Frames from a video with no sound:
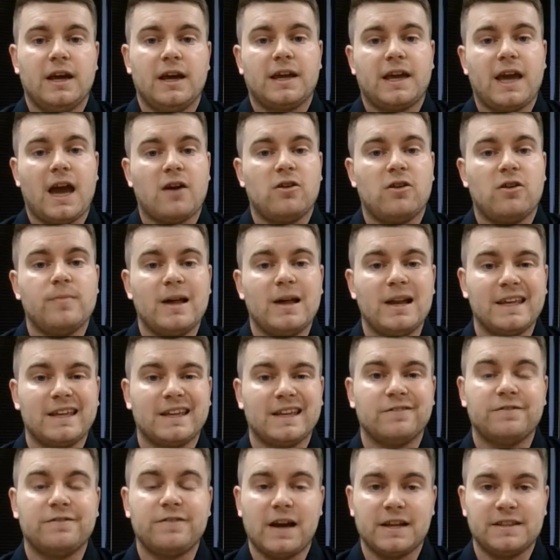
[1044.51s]
caramelic
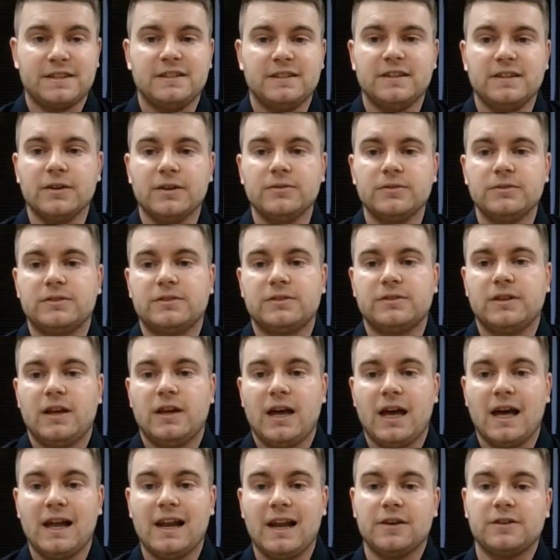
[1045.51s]
and fatty notes,
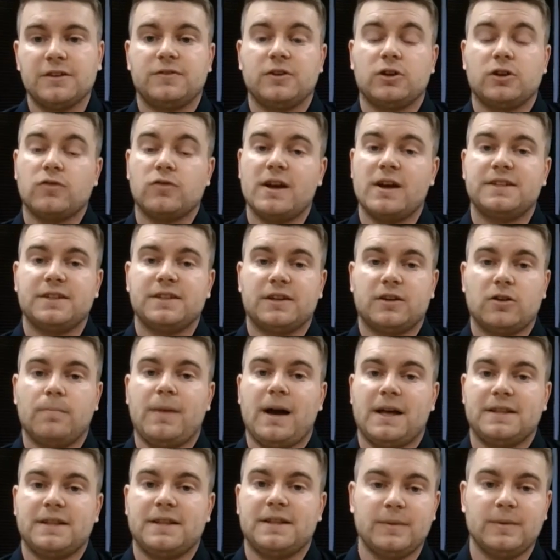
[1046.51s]
allows for greater
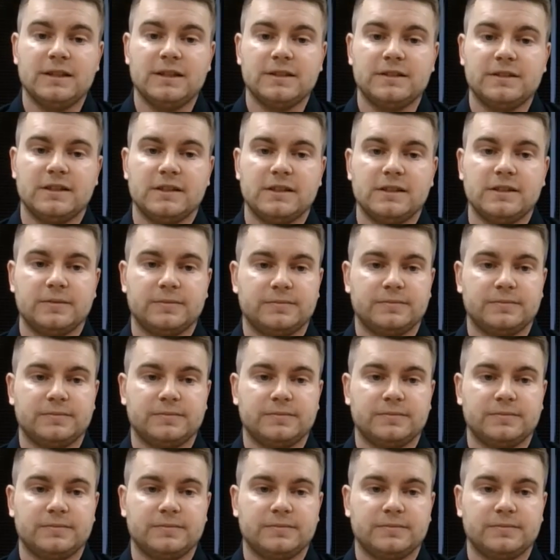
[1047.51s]
compatibility.